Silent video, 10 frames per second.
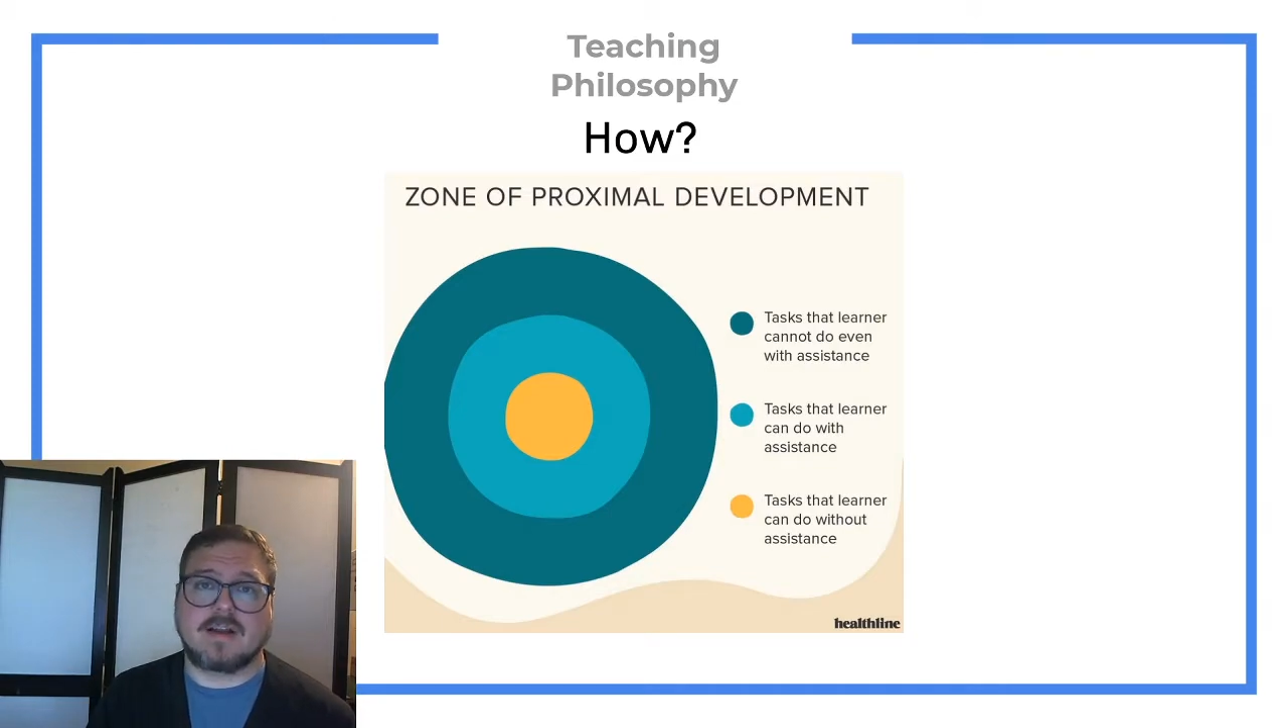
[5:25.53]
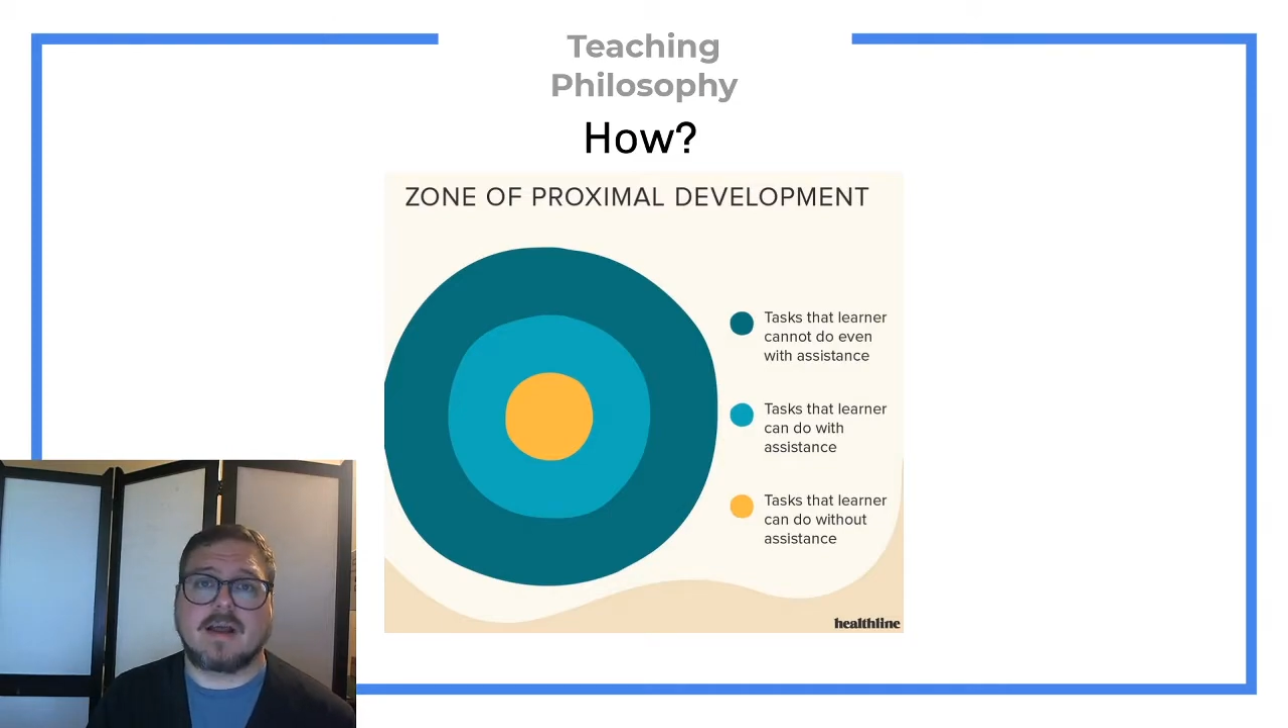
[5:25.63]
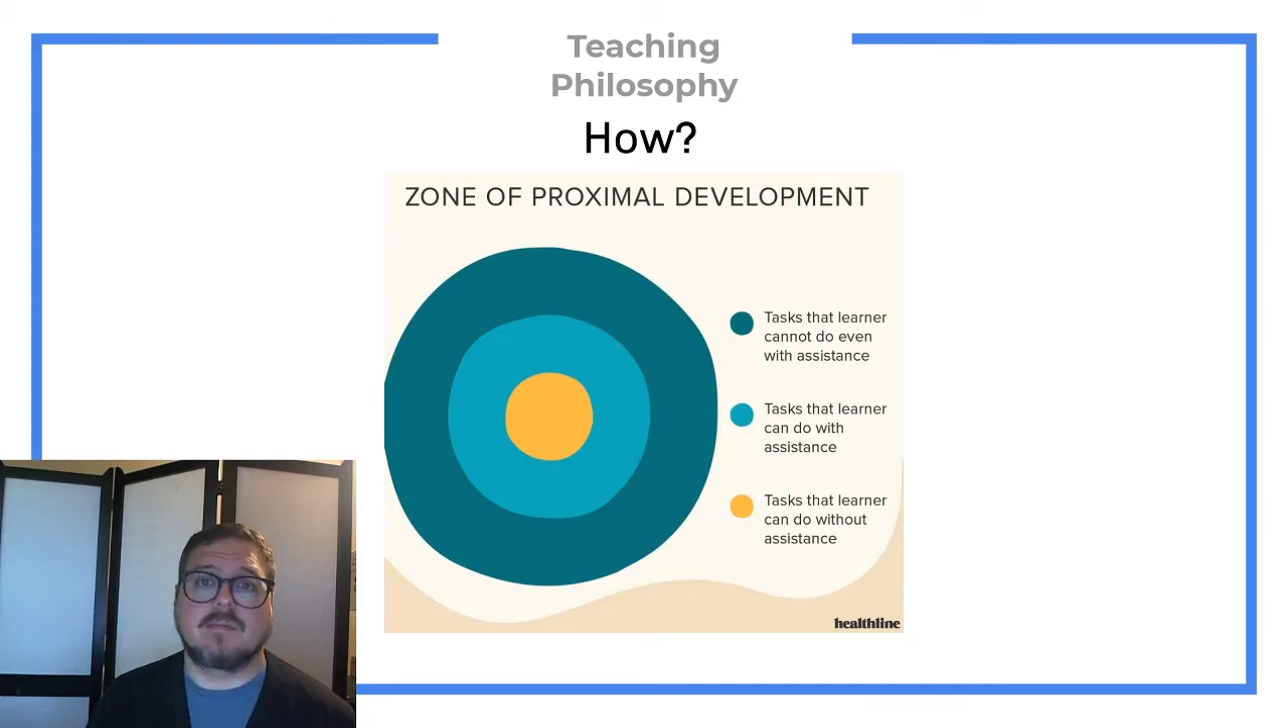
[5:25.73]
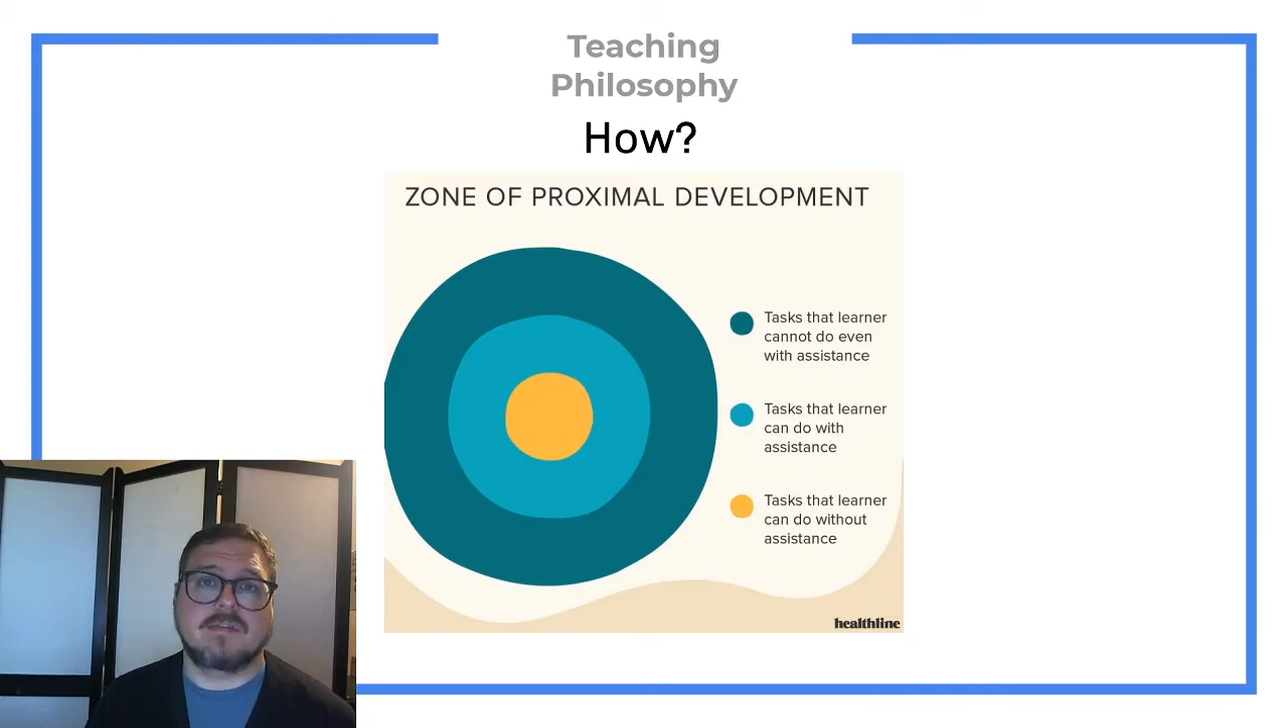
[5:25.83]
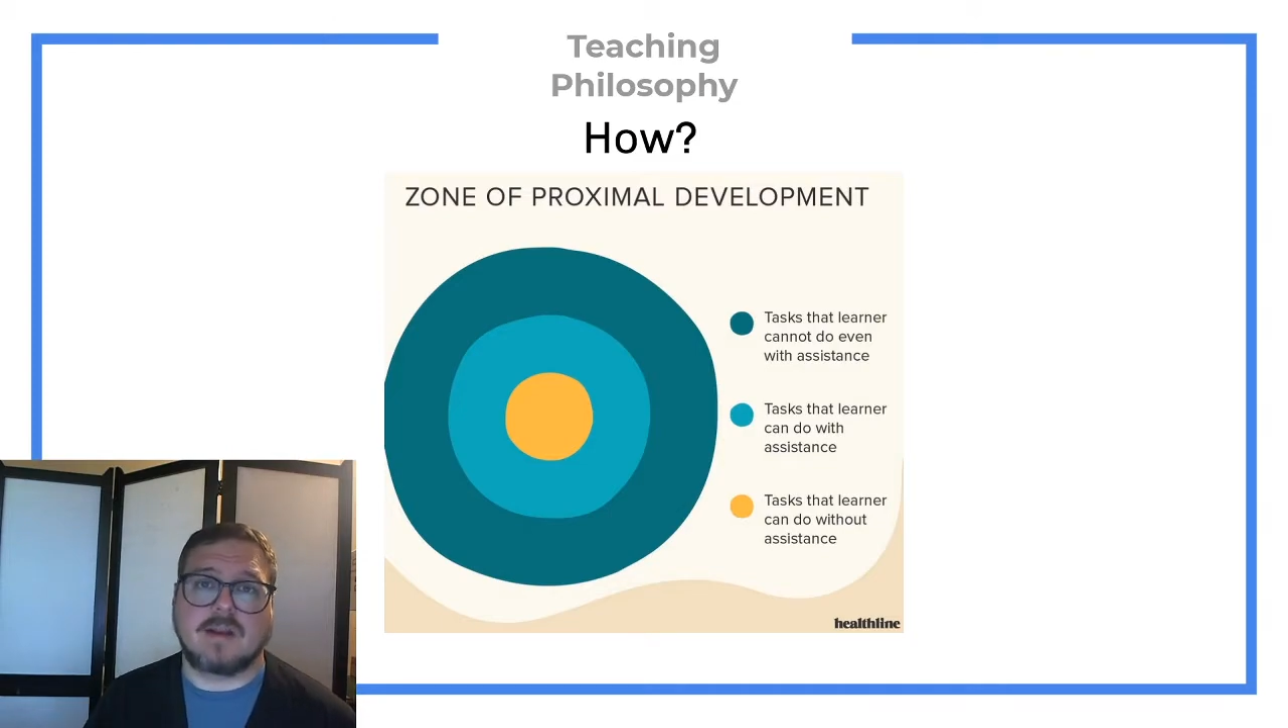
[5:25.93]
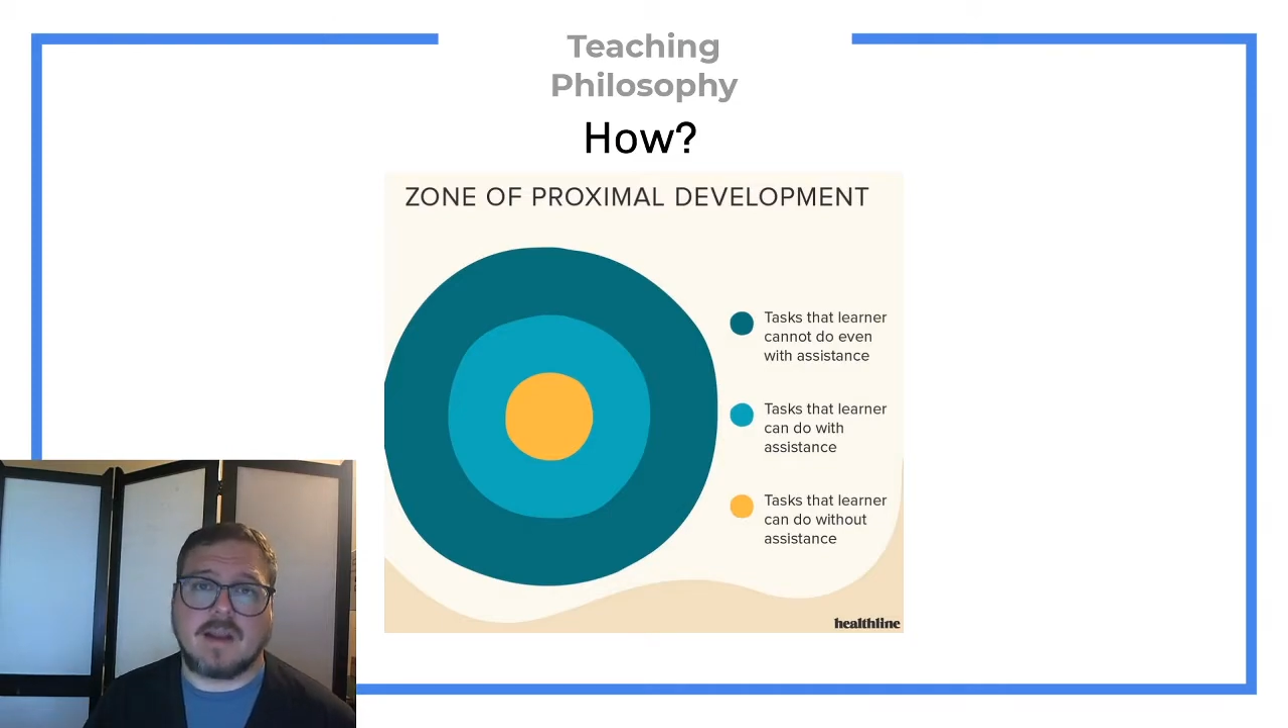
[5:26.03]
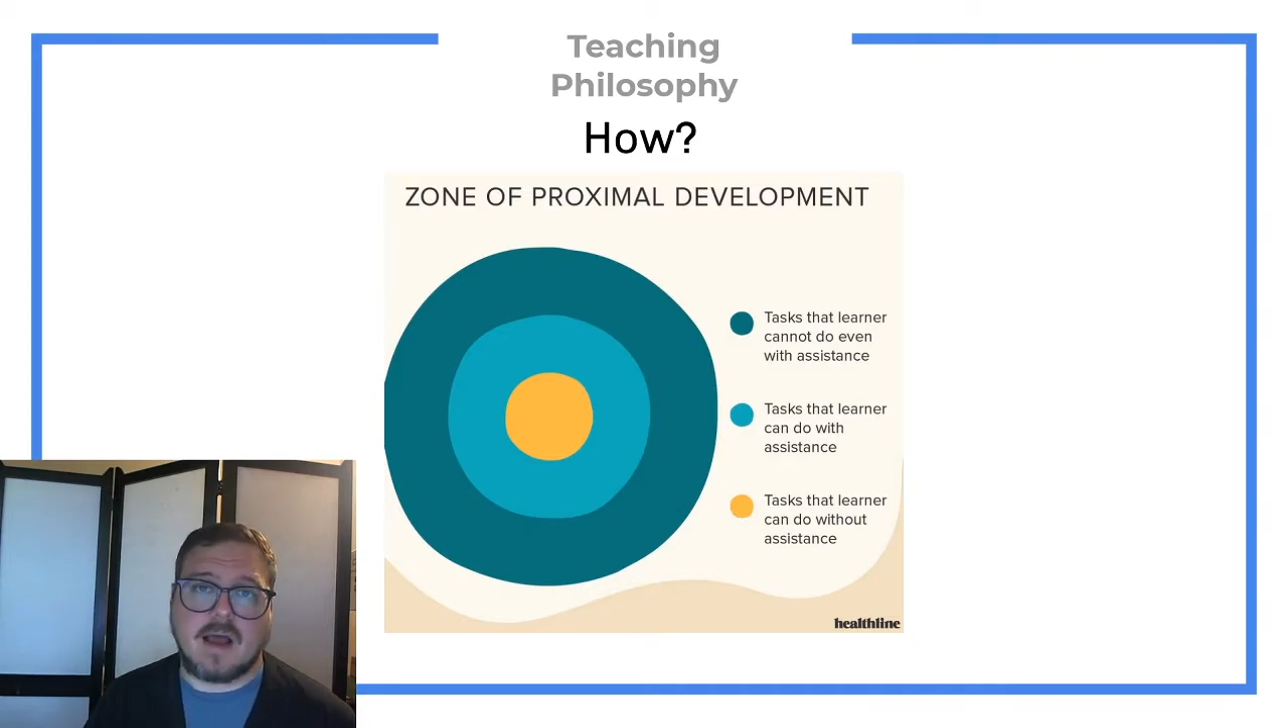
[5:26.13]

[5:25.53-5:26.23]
times than